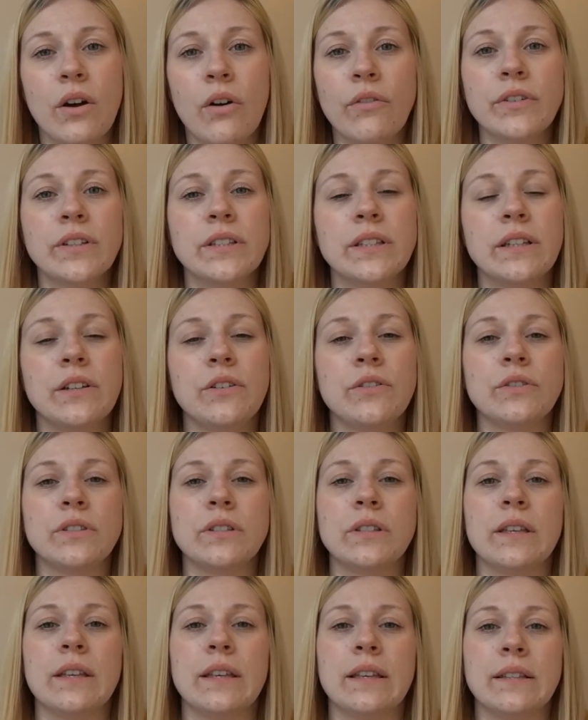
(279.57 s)
obviously you're going
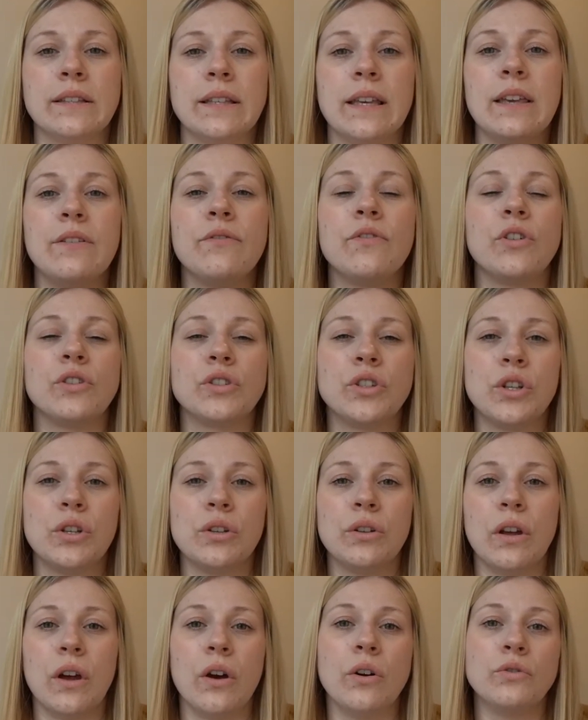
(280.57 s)
to say you've got
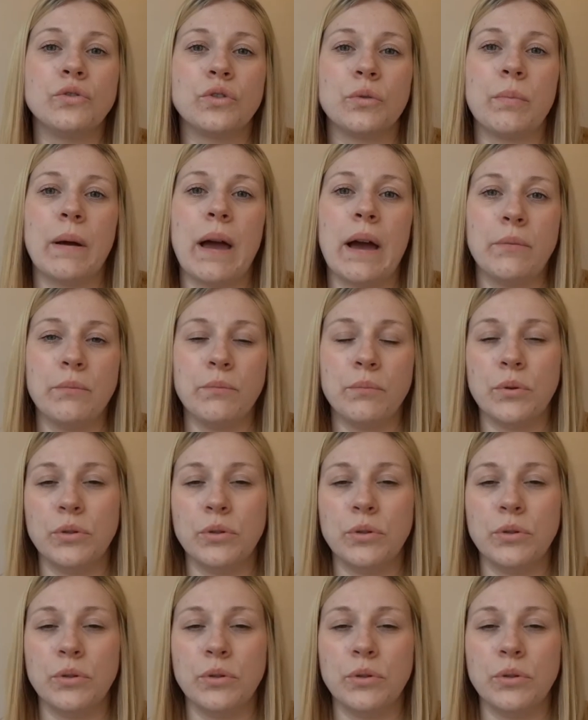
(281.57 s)
£100